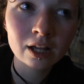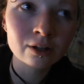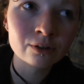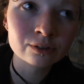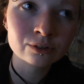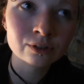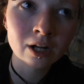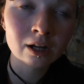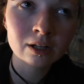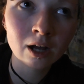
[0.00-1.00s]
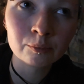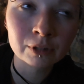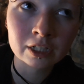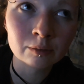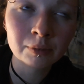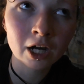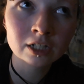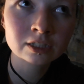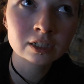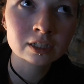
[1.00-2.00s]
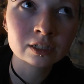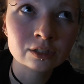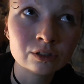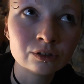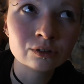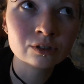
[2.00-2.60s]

or you're a bigger person and